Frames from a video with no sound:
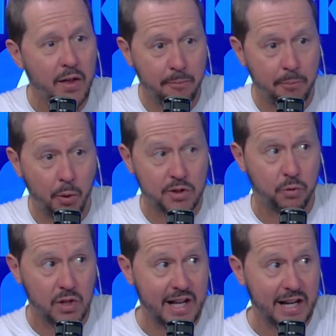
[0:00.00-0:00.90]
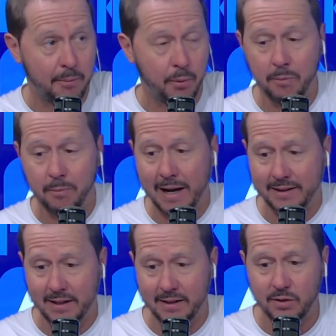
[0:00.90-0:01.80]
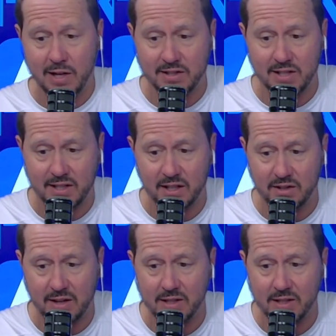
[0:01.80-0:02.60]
importance of resetting a point back then, 2016 or